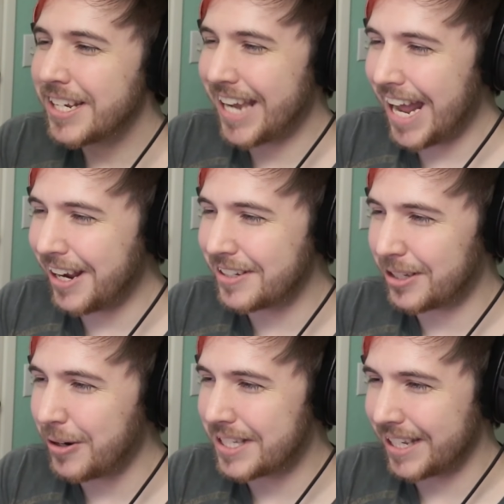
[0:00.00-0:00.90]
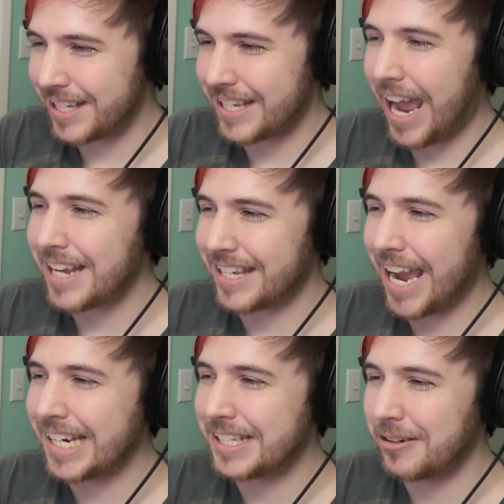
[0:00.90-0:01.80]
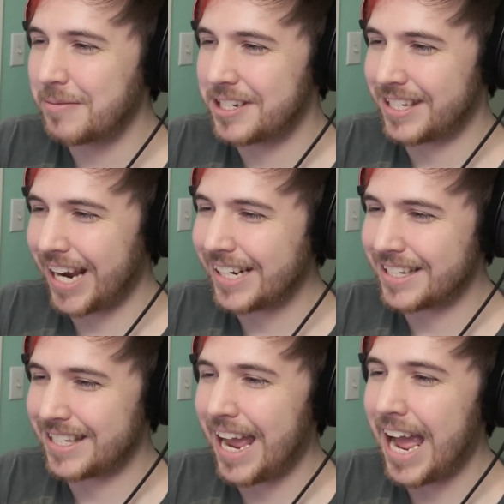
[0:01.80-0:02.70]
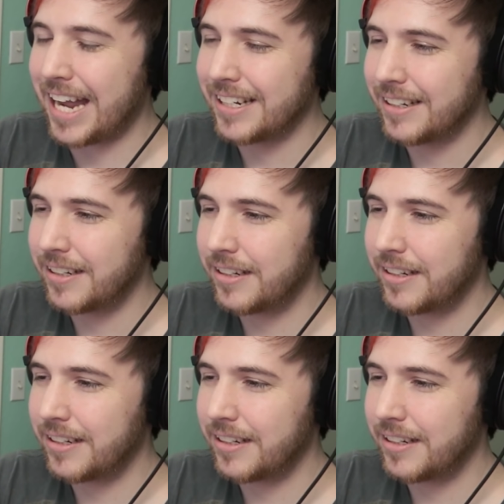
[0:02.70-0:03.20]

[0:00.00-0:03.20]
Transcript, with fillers: Genos always gets his ass handed to him, which is kind of sad.